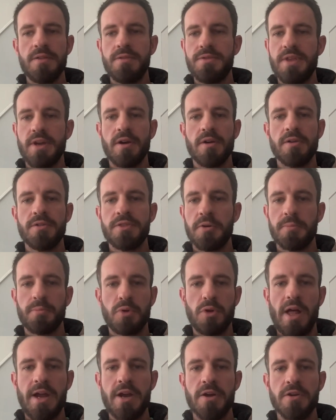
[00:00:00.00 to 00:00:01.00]
their
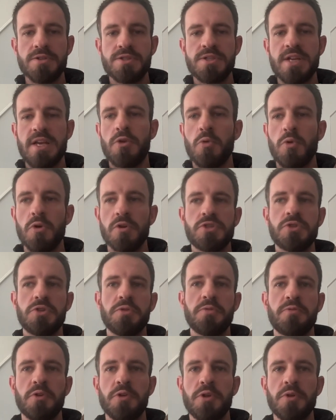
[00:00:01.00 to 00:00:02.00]
players in order to
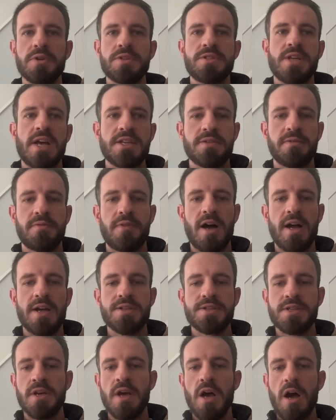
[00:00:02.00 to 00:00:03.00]
further
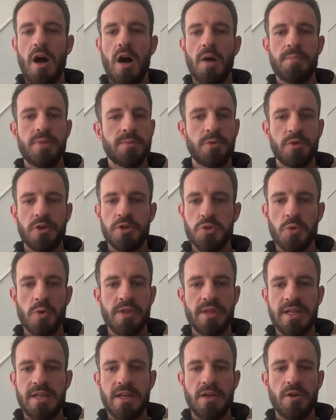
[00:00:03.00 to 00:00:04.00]
incentivize people to join
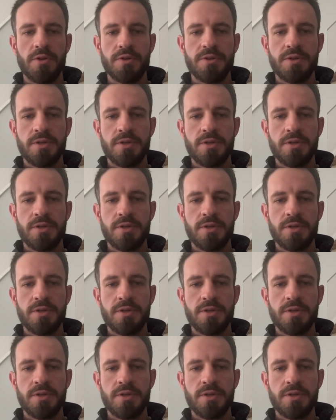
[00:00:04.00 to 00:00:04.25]
the guild.